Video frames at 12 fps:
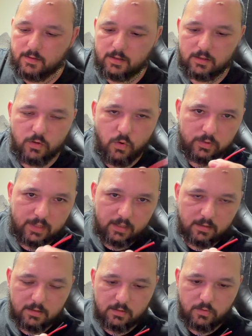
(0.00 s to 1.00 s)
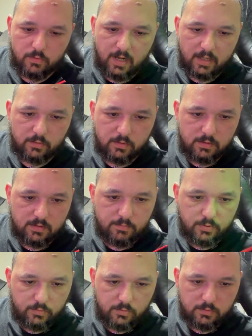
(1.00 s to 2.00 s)
hook that to the
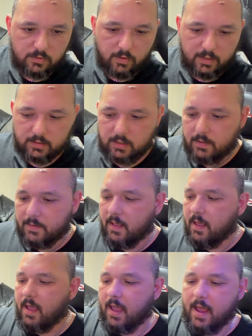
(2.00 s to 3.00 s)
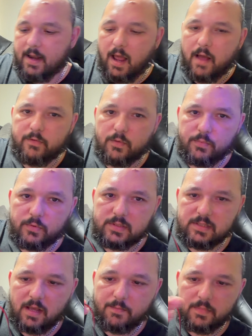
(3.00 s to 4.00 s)
Bluetooth connector, and I will put
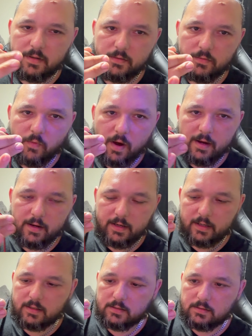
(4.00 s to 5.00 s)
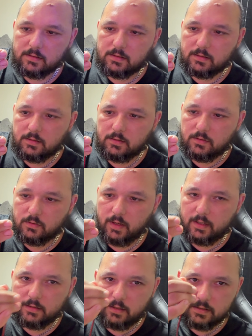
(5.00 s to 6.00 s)
some wiring
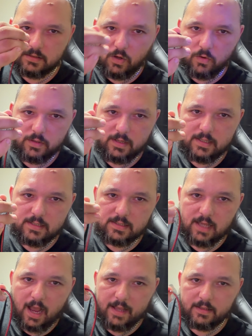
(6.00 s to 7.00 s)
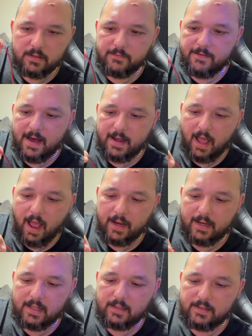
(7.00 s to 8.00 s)
connectors on this side where I
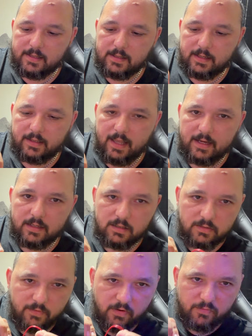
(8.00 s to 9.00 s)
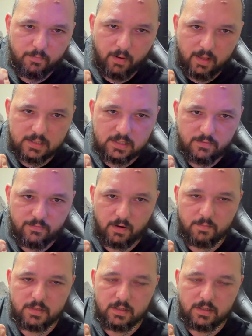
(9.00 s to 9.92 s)
can take the 12 plus from the